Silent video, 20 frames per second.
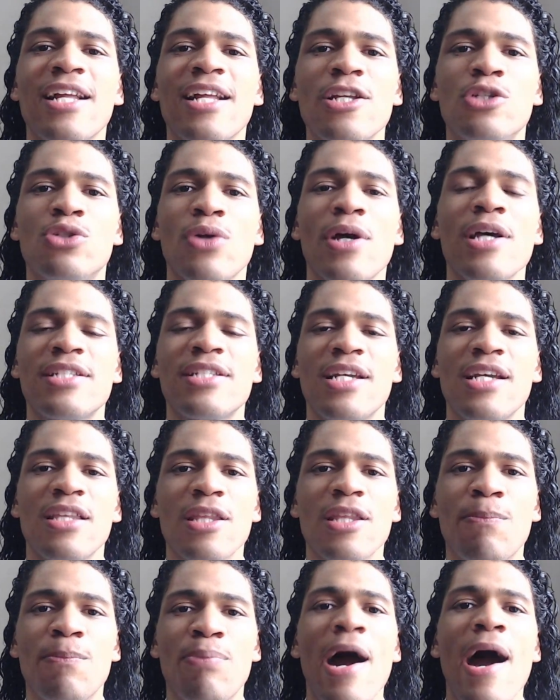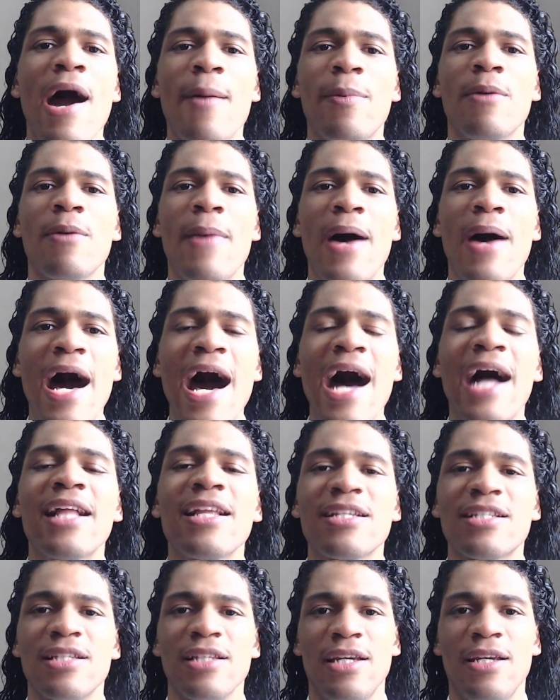addressing the problem
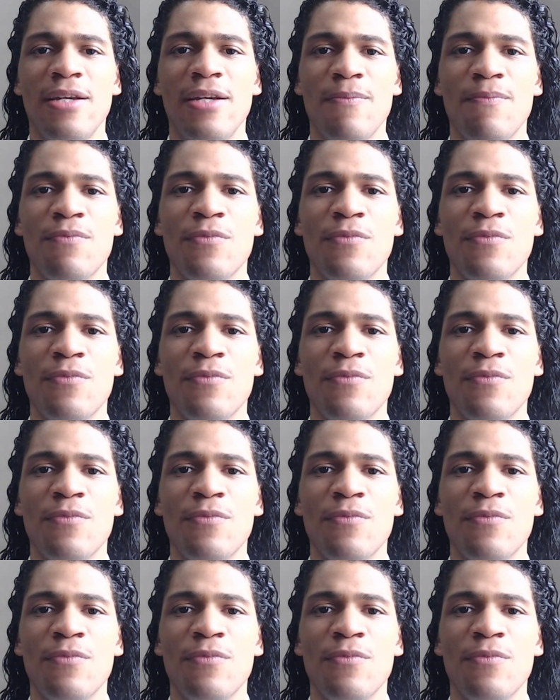honestly.